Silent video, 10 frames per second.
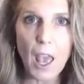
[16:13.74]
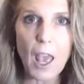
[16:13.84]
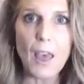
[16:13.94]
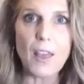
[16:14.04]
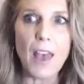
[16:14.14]

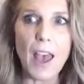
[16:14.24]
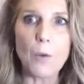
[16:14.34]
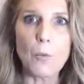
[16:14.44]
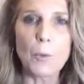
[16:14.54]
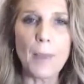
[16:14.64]
that
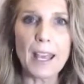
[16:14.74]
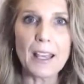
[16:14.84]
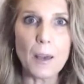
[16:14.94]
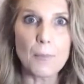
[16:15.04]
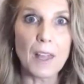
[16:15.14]
will make
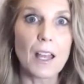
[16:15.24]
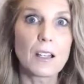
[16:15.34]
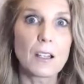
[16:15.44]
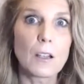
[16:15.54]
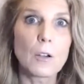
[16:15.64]
them
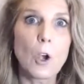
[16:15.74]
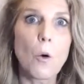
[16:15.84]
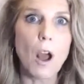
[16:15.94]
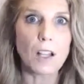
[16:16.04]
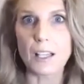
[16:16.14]
then go
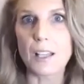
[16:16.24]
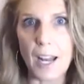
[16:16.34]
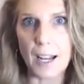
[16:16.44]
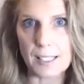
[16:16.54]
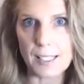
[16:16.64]
on to the
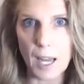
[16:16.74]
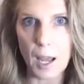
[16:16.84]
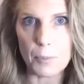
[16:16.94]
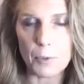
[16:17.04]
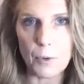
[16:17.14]
next step,
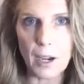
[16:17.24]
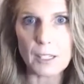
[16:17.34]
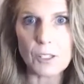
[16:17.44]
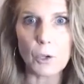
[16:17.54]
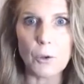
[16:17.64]
right?
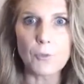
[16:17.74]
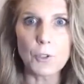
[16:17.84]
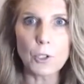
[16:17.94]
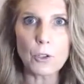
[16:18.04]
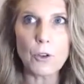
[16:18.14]
So if
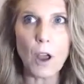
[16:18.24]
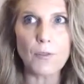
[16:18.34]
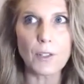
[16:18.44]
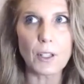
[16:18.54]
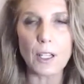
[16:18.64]
you're not
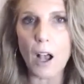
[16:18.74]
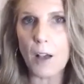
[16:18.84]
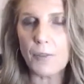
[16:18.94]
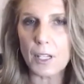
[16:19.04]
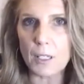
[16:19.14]
feeling
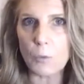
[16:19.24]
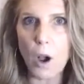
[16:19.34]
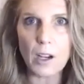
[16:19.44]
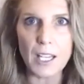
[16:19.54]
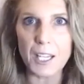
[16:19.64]
confident
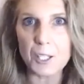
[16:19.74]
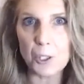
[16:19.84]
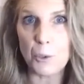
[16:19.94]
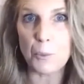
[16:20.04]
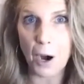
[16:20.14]
walking
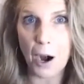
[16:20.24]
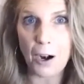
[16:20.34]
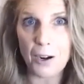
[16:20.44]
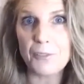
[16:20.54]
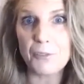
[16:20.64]
into a
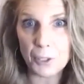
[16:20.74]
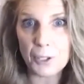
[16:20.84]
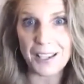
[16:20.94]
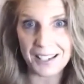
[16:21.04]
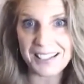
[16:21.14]
bar and
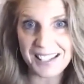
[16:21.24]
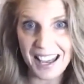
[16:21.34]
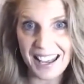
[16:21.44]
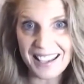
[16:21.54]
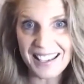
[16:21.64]
flirting,
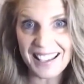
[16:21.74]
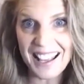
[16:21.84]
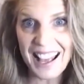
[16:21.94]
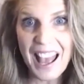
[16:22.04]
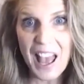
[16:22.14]
say,
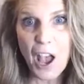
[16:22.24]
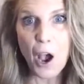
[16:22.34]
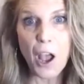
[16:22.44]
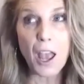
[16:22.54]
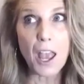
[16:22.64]

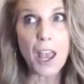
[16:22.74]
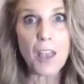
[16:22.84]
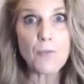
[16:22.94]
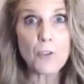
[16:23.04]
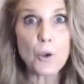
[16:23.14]

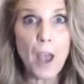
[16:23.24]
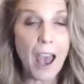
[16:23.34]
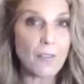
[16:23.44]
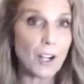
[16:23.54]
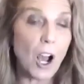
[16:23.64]
if you
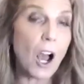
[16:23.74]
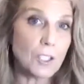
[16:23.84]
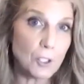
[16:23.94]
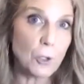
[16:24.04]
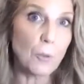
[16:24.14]
have a
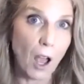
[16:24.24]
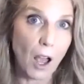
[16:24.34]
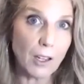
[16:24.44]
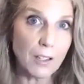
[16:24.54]
costume on,